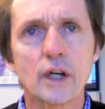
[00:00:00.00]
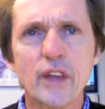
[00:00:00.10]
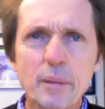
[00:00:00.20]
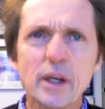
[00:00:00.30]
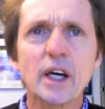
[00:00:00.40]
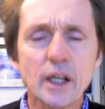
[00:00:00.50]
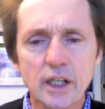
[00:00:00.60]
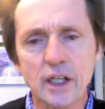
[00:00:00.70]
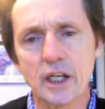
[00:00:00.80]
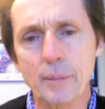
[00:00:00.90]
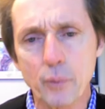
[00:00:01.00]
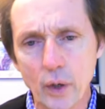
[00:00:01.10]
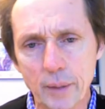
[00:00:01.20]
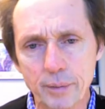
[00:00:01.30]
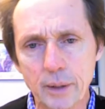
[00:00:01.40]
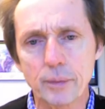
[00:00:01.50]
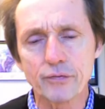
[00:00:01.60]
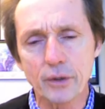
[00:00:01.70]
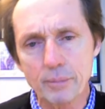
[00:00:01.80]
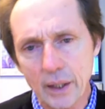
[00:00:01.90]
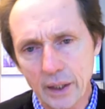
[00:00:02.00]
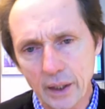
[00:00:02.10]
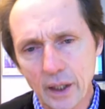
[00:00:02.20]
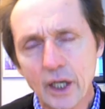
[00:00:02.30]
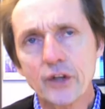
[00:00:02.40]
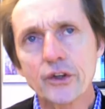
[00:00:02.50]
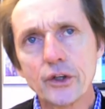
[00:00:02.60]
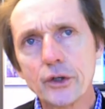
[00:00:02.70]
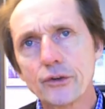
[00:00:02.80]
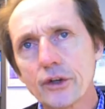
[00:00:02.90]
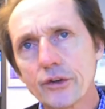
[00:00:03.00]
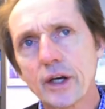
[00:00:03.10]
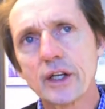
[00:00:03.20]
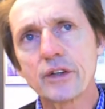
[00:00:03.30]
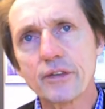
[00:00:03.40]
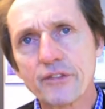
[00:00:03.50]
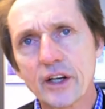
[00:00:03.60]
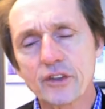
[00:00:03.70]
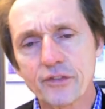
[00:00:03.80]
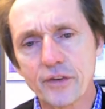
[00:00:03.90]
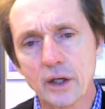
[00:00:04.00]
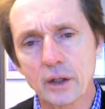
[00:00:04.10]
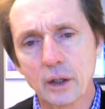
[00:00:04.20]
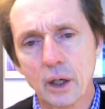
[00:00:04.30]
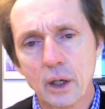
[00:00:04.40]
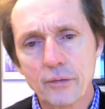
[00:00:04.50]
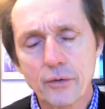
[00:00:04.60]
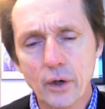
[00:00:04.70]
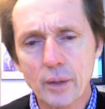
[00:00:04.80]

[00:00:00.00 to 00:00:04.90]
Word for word: and they began hitting up white people for money to use as a defense fund for an